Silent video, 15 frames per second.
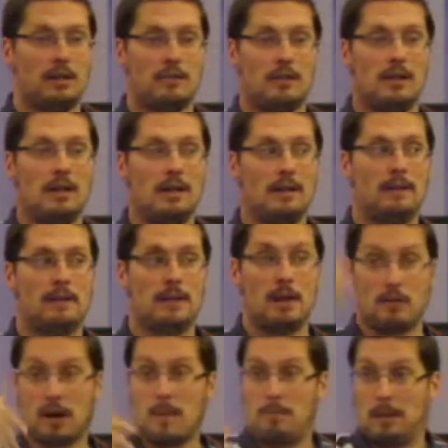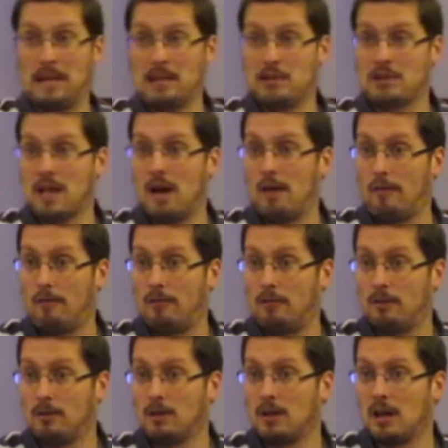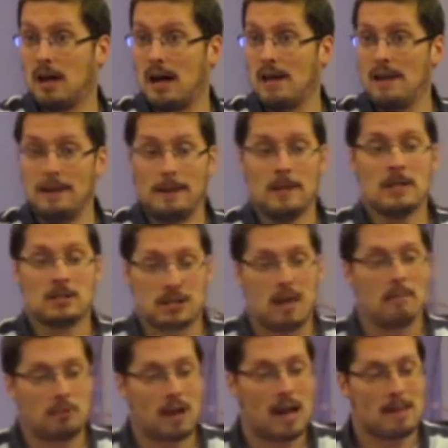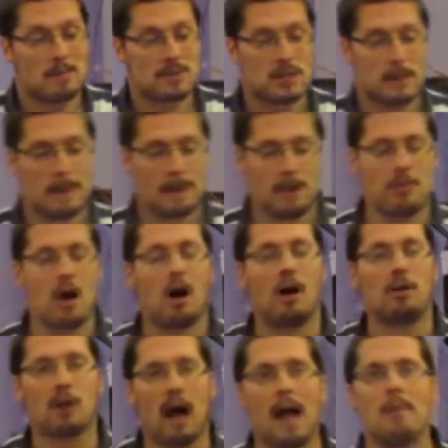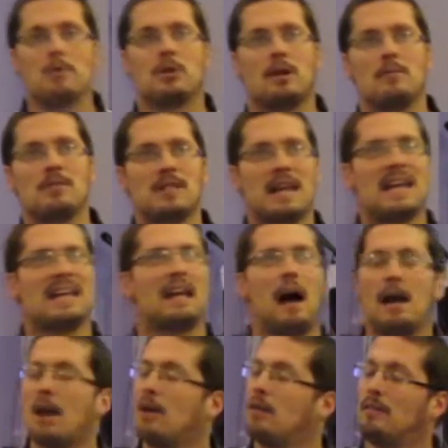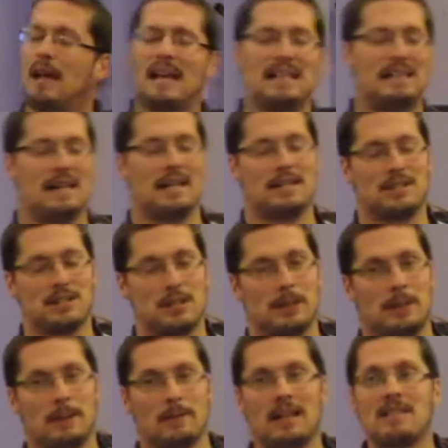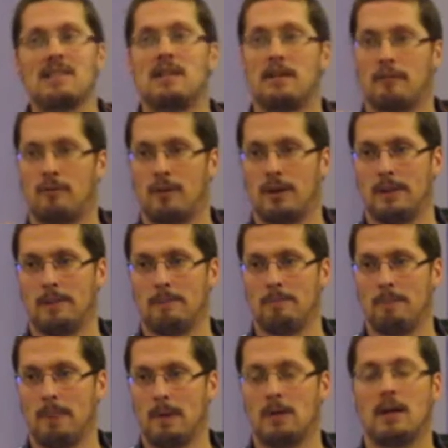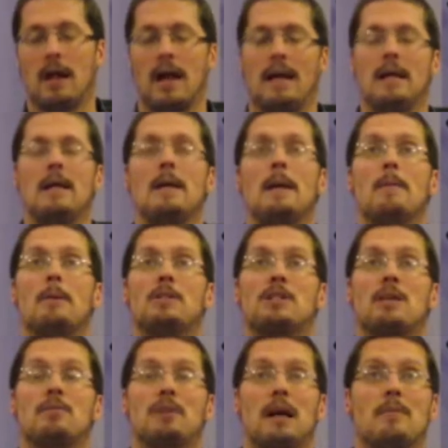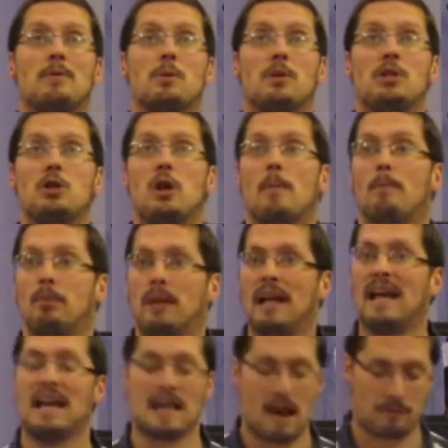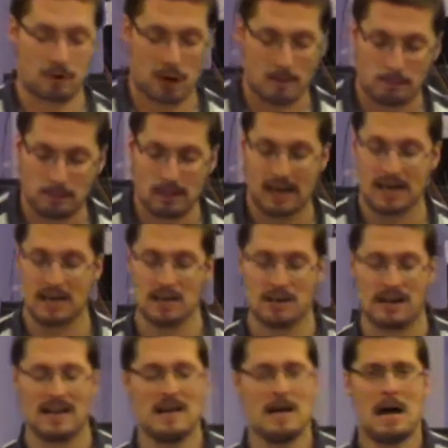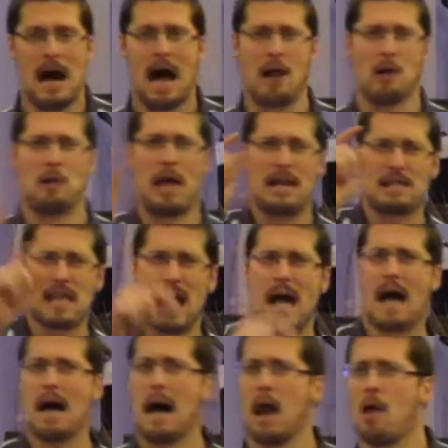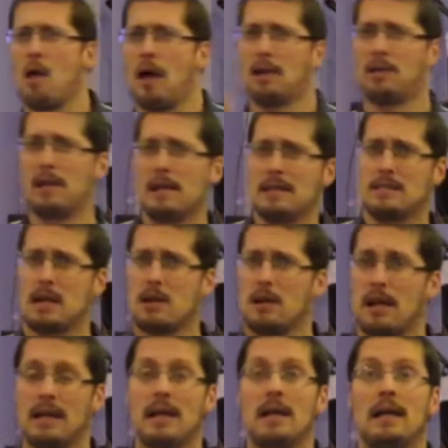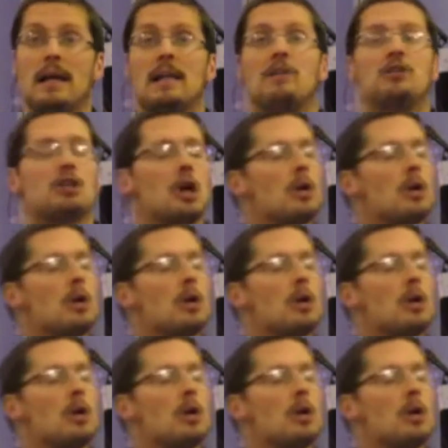You ever complain yourself to God? Sometimes there are times when I'm saying, God, I don't like this. That's different, okay? But sometimes when you complain after complain, and you're like, I don't like that, I don't like this, it